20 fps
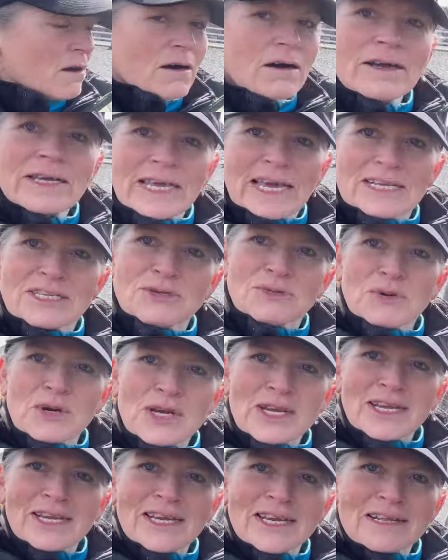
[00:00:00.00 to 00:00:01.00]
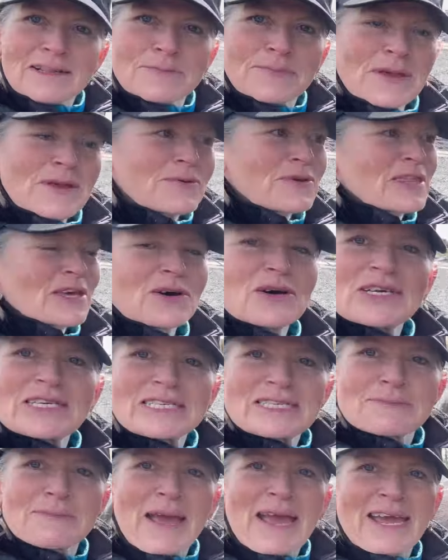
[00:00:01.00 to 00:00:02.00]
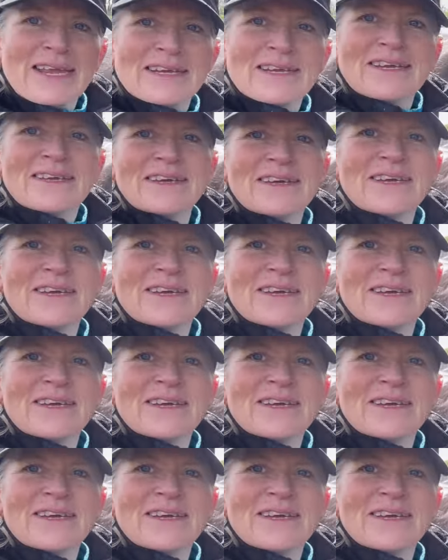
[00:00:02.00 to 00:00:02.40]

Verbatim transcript: I get to work a little bit with Iceman,